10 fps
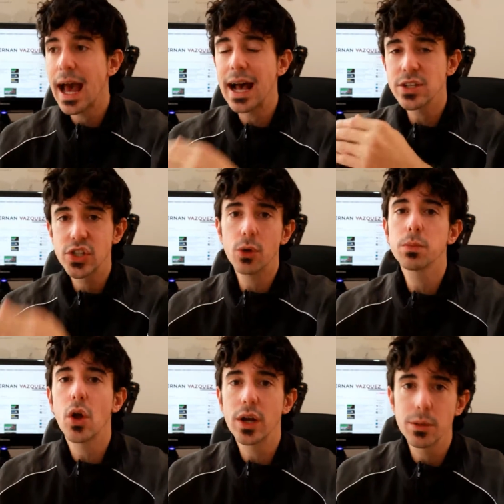as your
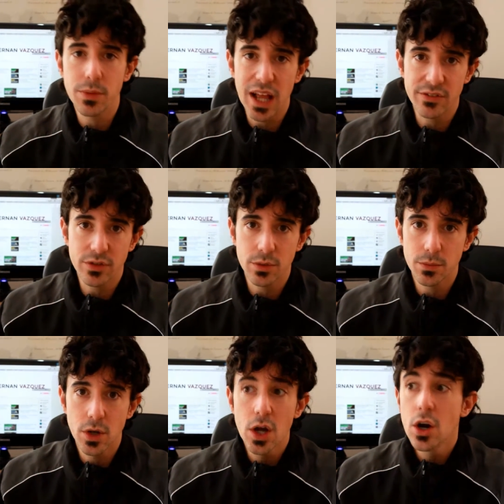blogging
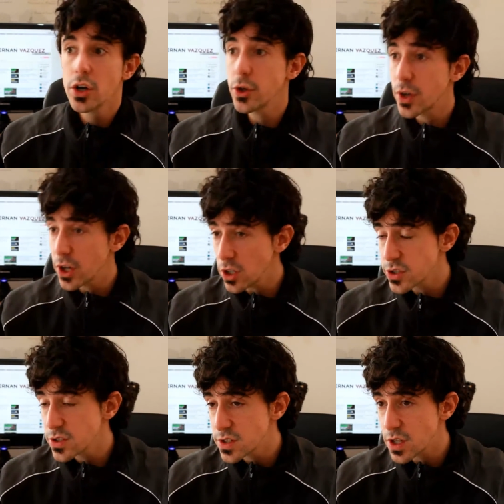platform. You can
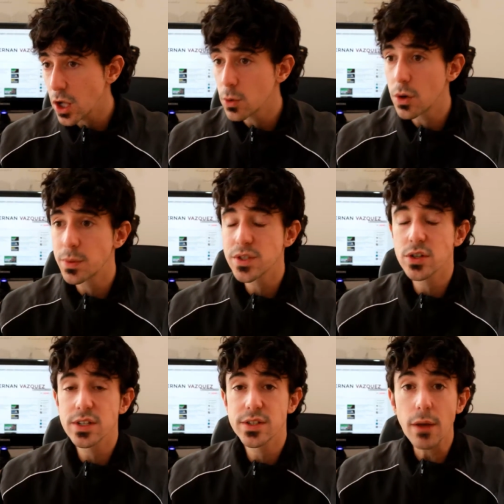also install WordPress
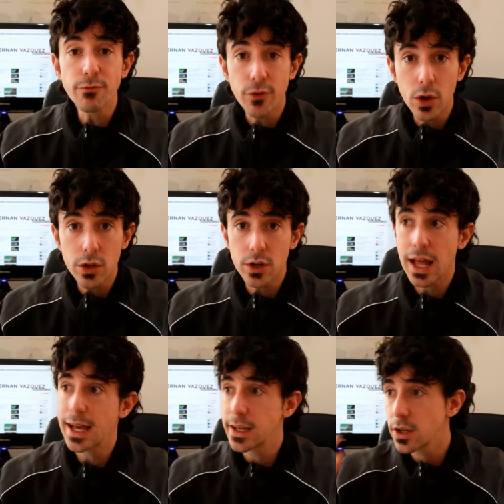on a subfolder
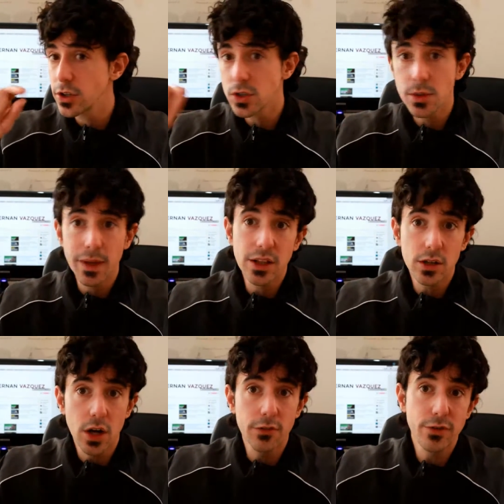like
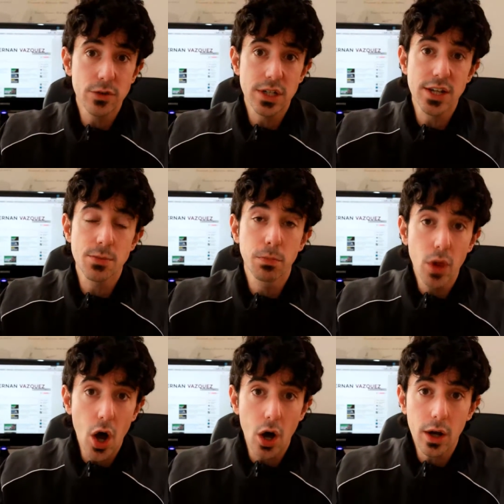
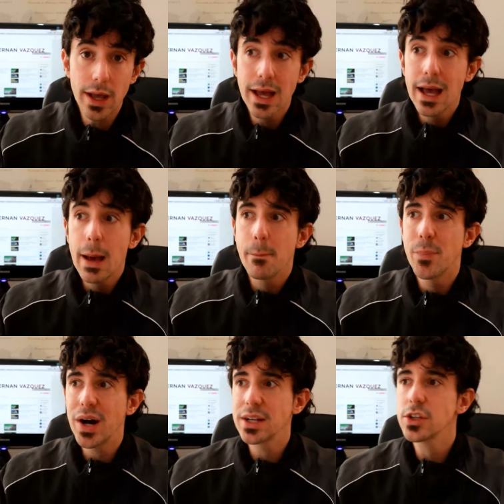yourdomain.com/blog,
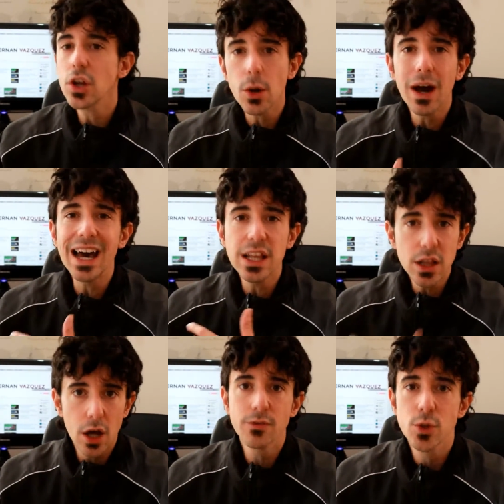but, you know, I
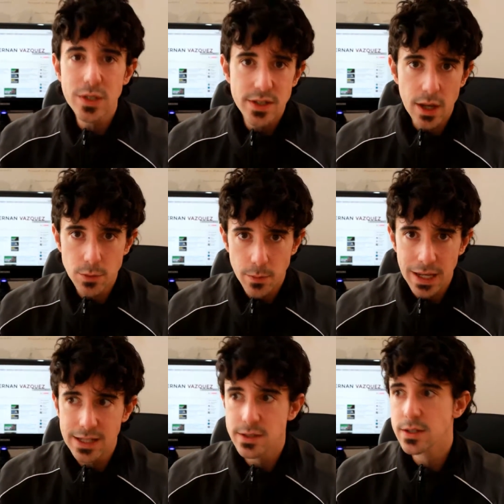love doing
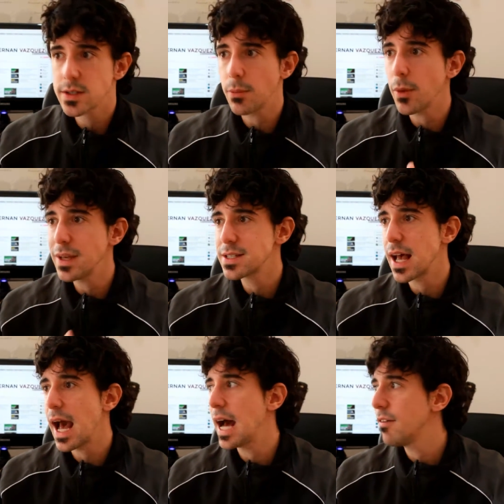subdomains. Subdomains
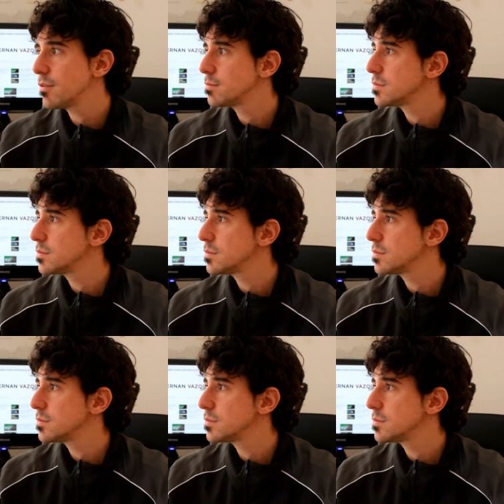have